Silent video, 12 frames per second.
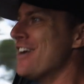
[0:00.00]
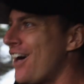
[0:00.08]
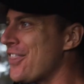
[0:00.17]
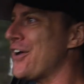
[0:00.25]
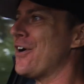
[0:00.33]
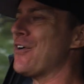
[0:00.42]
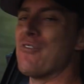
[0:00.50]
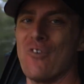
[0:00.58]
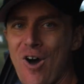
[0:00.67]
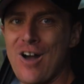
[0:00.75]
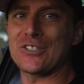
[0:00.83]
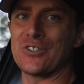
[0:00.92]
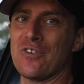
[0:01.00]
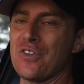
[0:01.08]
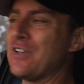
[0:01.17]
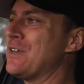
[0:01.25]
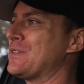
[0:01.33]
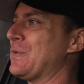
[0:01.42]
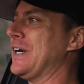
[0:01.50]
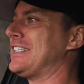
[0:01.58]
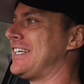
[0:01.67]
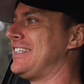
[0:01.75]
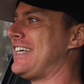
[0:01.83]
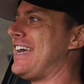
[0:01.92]
another Ross Reviews, where
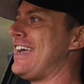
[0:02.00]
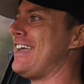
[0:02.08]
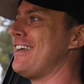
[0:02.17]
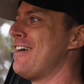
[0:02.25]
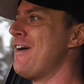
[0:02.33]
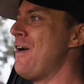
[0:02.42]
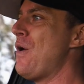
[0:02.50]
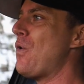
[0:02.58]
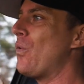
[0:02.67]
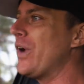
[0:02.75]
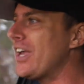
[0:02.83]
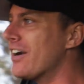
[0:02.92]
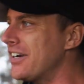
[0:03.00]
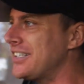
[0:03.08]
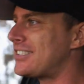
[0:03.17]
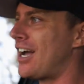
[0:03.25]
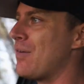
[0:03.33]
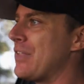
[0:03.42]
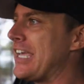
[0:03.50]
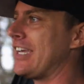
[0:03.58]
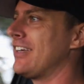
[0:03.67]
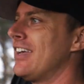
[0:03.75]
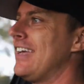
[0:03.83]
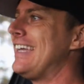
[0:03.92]
today we are in
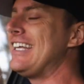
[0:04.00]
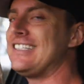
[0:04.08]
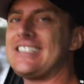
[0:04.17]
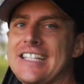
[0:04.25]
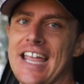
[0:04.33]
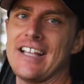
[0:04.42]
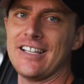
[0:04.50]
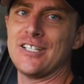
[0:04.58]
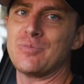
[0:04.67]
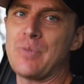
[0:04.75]
something insanely